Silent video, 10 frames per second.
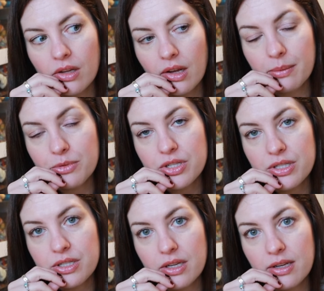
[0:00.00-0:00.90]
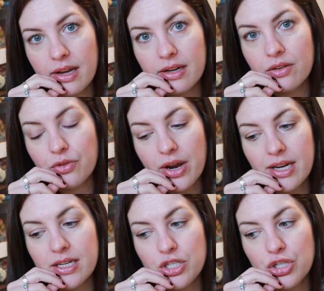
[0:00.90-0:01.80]
I'm just kind of
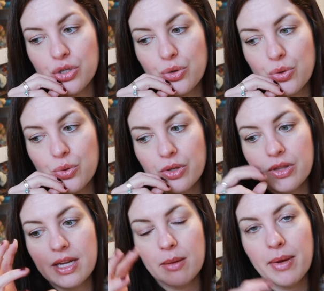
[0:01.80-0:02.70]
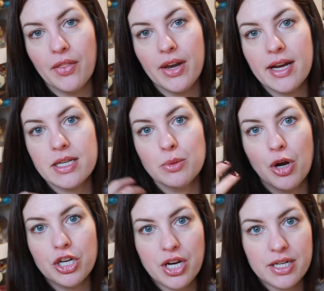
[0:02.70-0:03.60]
ready to think about the next
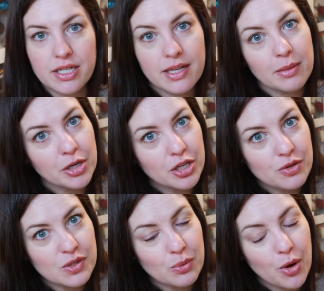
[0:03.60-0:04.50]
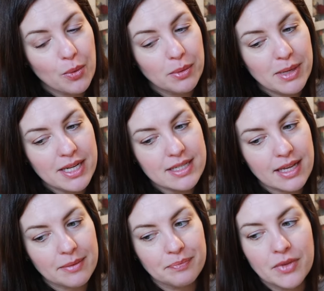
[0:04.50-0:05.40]
project that I'm going to use the Row One minis
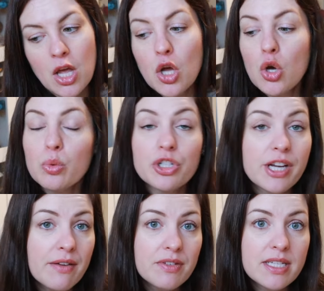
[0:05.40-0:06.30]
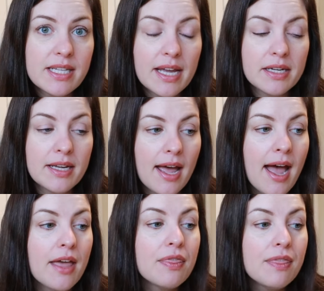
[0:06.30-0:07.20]
in, which I haven't decided yet.
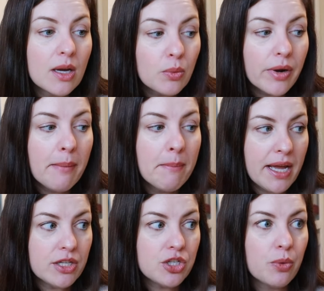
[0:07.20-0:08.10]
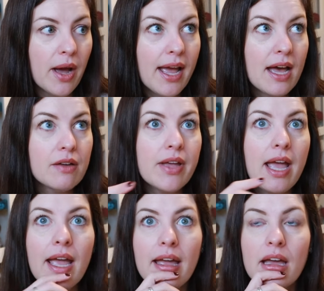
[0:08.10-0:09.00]
I think what I might do, I have
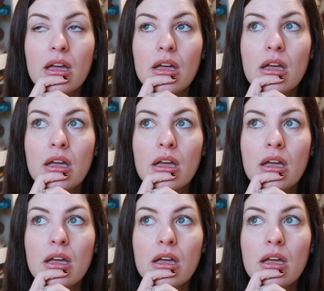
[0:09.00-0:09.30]
a